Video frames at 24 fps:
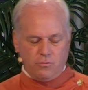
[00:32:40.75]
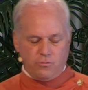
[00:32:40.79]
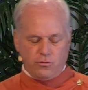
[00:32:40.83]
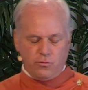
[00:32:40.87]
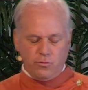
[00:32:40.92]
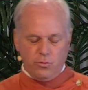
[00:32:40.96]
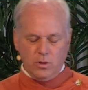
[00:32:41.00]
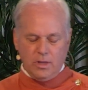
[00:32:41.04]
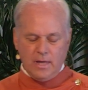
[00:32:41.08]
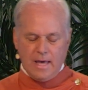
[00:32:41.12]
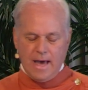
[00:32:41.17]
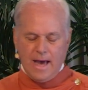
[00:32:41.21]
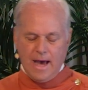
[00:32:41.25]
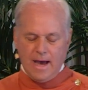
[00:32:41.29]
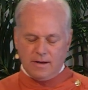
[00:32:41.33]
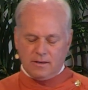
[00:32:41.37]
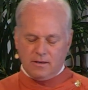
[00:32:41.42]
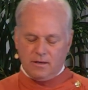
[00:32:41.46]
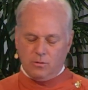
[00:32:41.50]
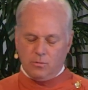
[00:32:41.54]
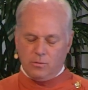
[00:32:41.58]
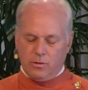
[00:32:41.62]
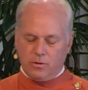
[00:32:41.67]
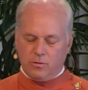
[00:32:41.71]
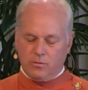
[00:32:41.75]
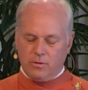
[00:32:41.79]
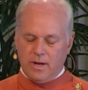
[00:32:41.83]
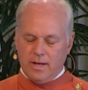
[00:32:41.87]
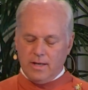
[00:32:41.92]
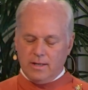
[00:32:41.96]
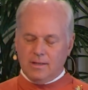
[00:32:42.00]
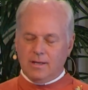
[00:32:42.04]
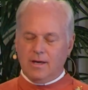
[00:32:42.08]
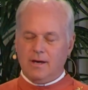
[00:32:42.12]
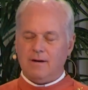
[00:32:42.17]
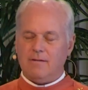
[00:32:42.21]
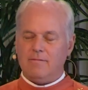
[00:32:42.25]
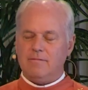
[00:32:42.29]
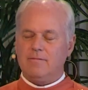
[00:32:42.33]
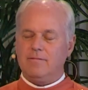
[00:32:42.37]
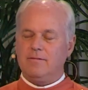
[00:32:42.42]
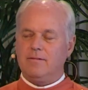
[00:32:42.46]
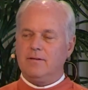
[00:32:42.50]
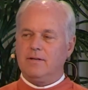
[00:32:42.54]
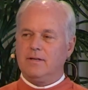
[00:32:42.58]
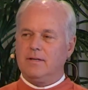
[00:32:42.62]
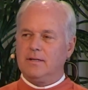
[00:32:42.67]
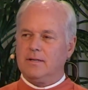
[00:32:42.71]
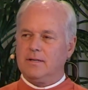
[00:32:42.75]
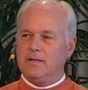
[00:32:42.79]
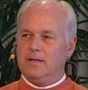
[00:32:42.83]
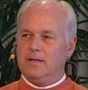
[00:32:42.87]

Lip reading: truly acted with great love.